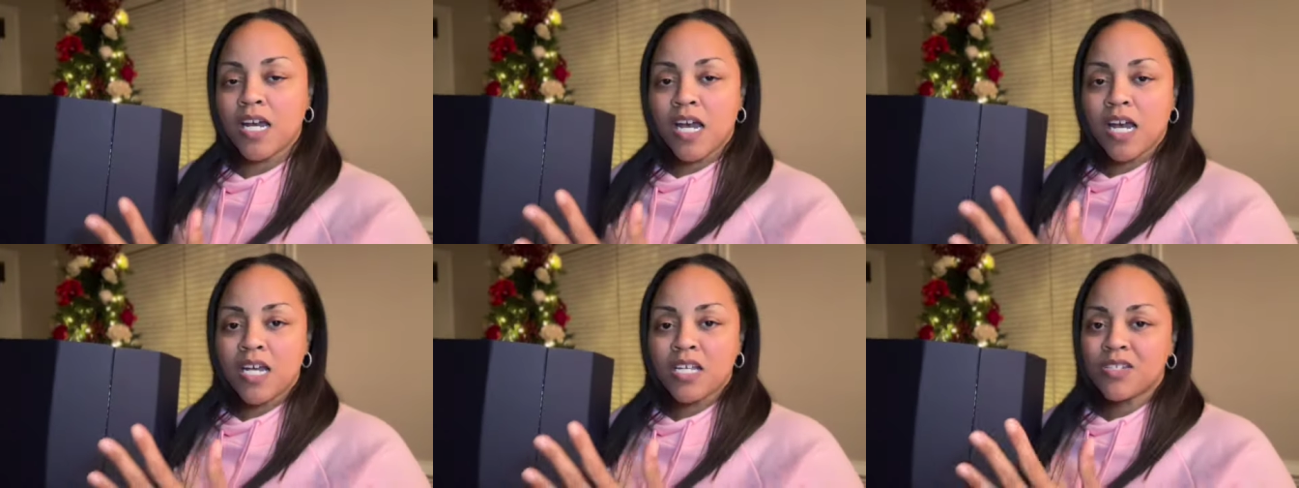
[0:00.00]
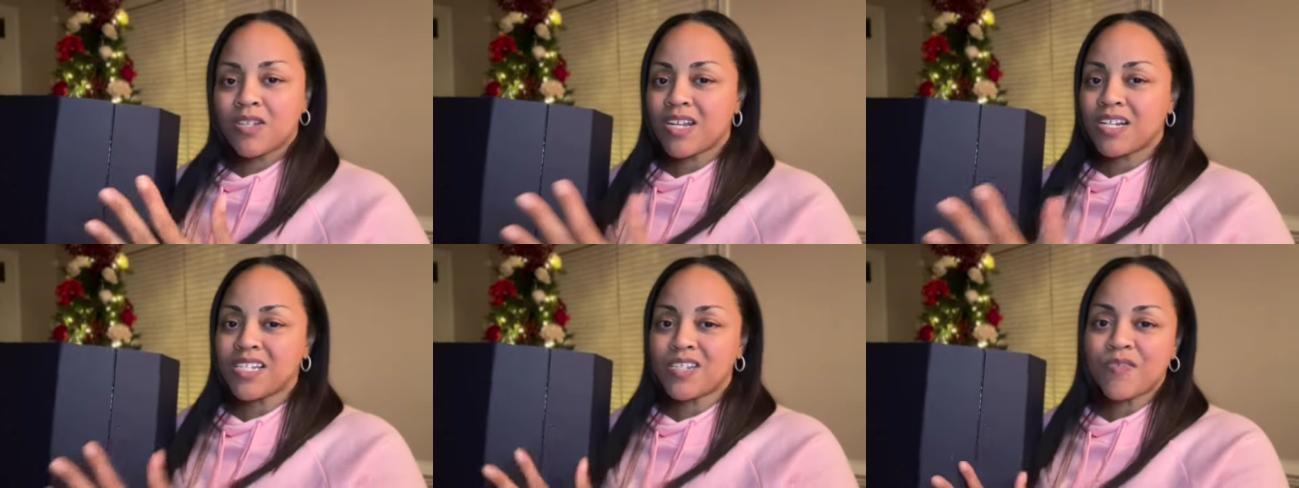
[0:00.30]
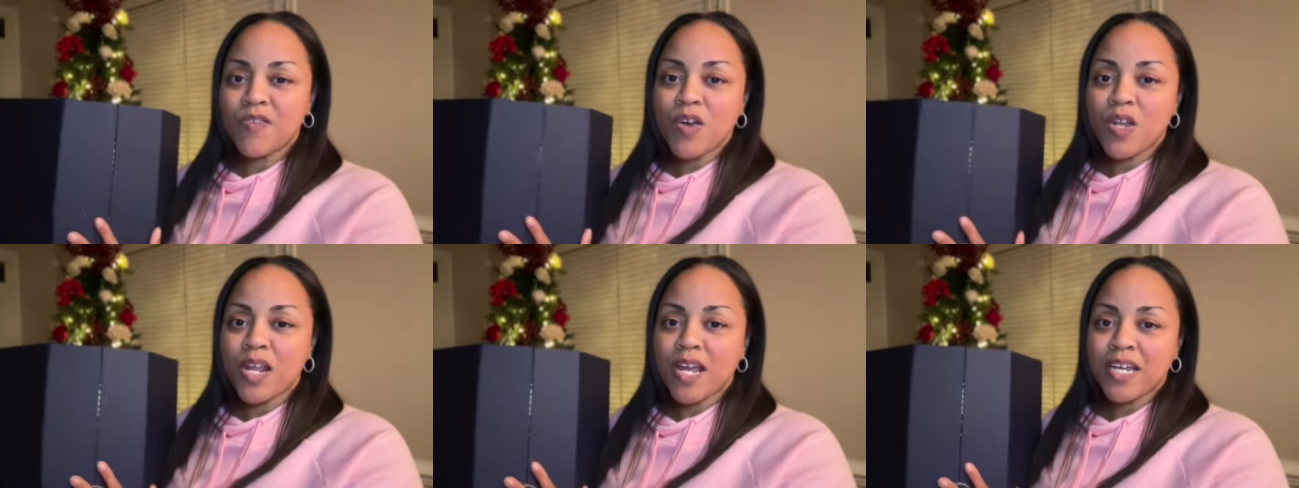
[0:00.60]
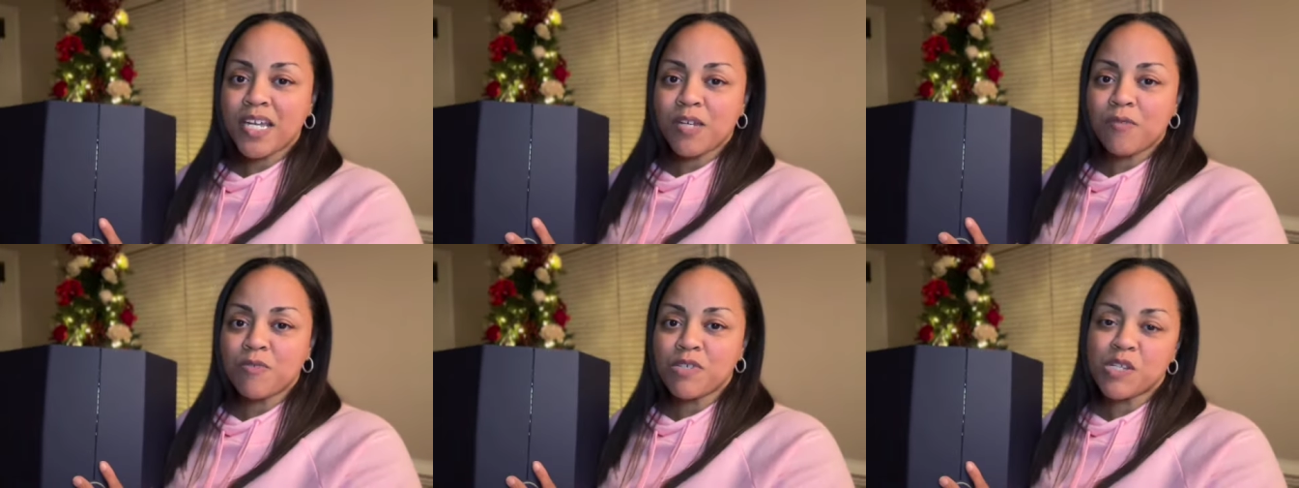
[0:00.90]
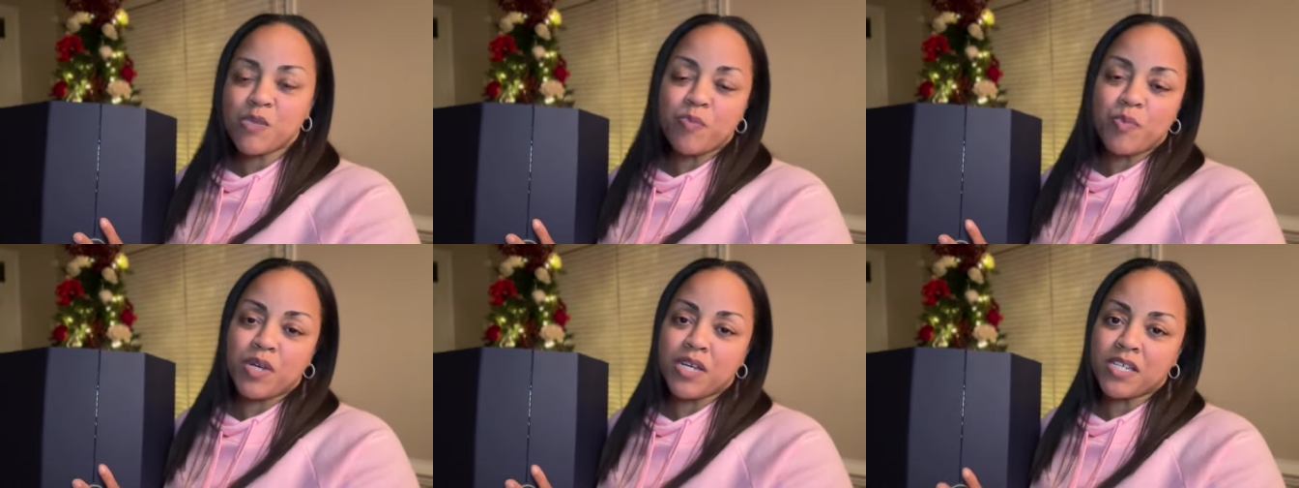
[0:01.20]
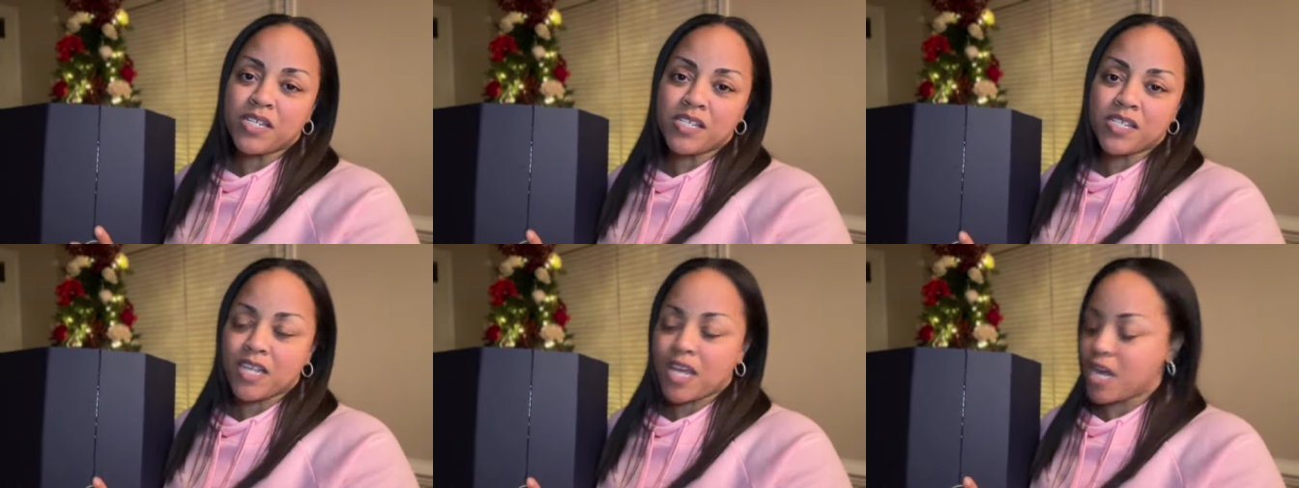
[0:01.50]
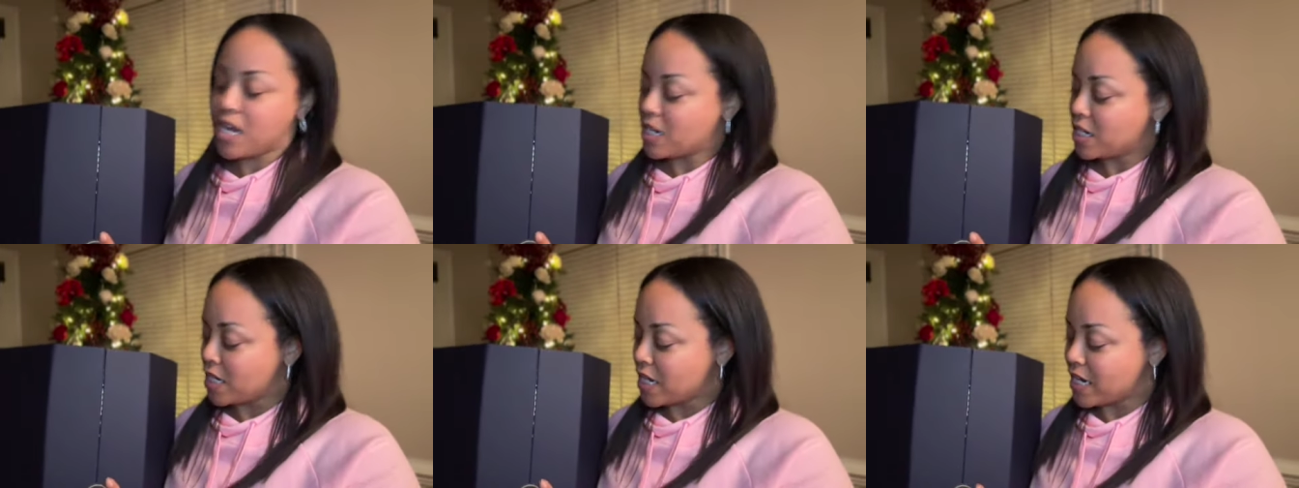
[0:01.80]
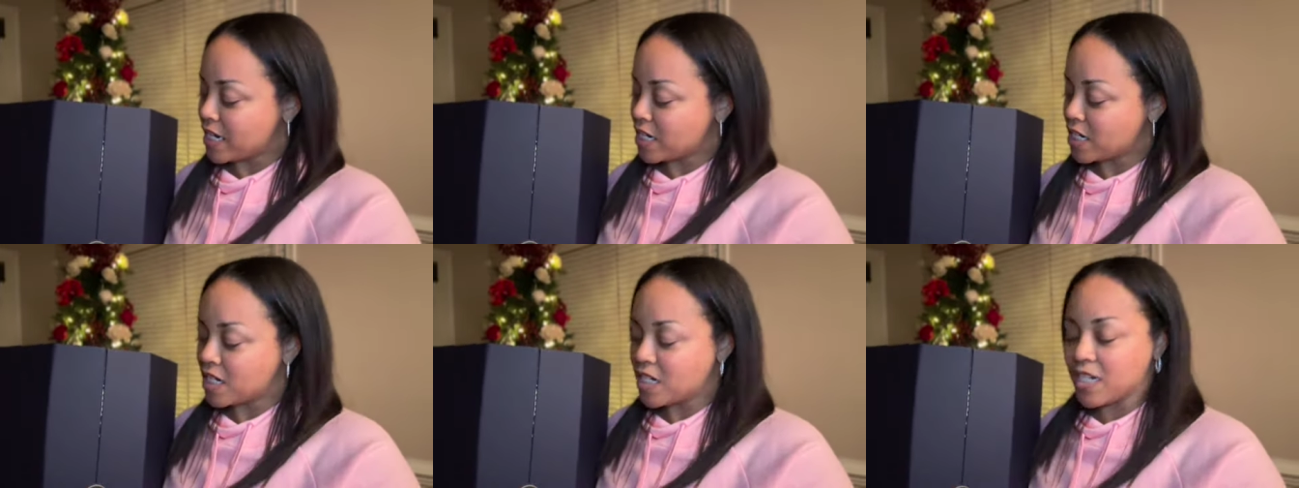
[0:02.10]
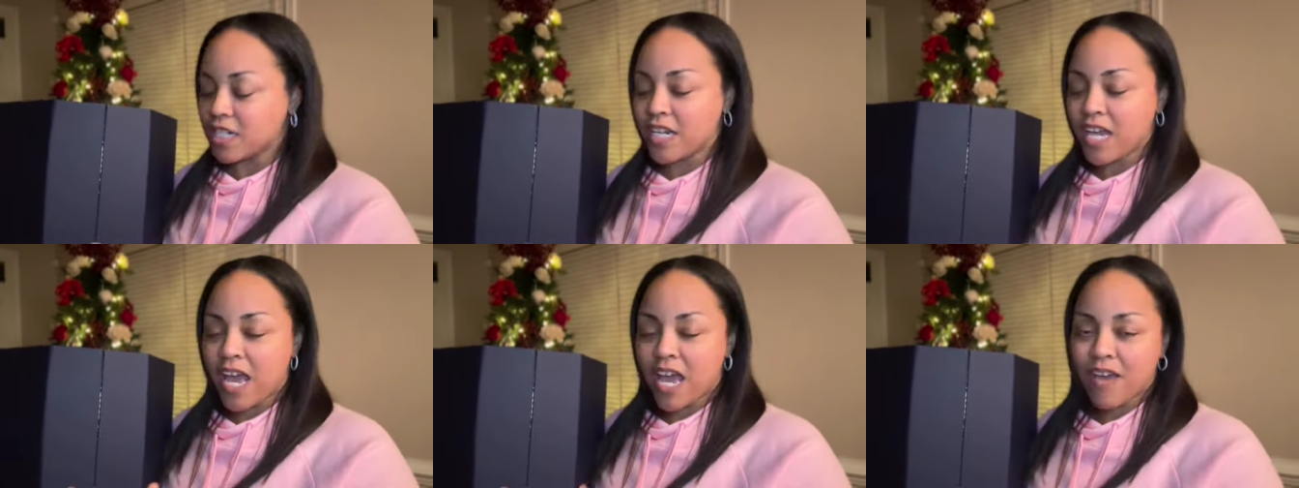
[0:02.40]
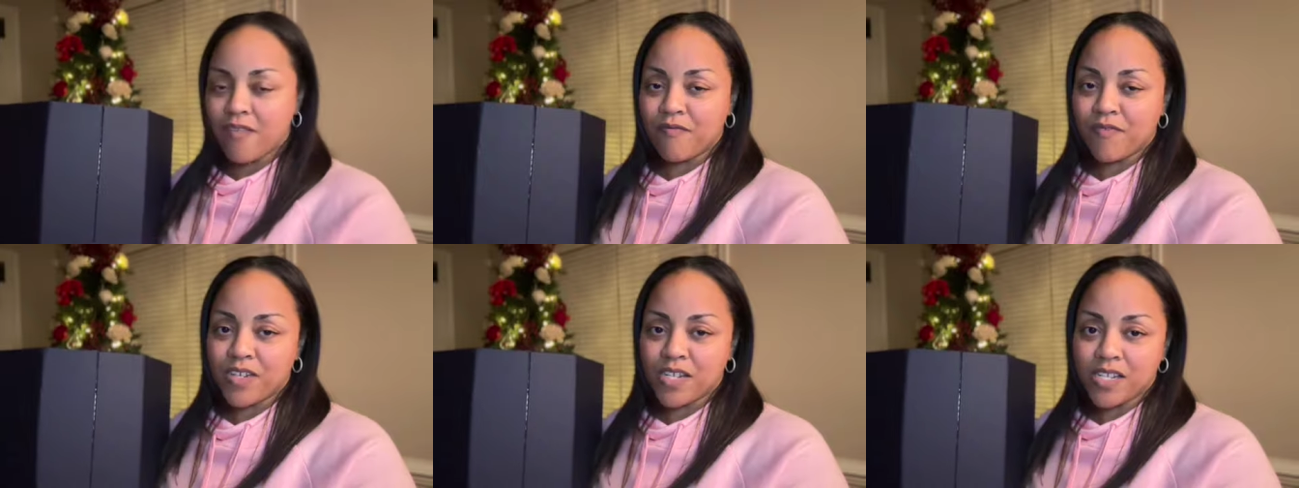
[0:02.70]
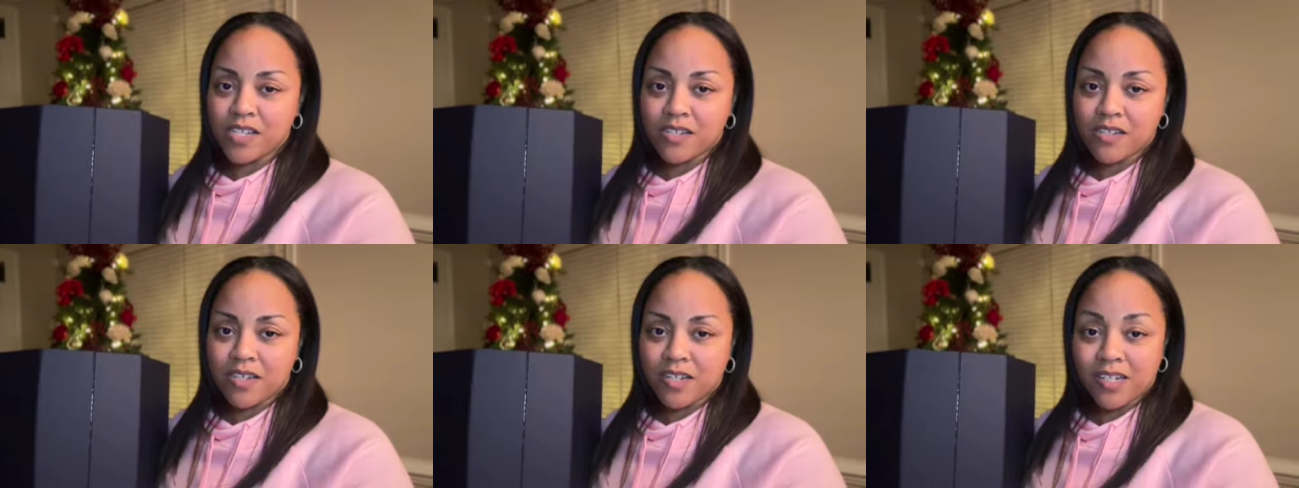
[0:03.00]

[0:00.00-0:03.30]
So I just felt like it was the best kind of like good advent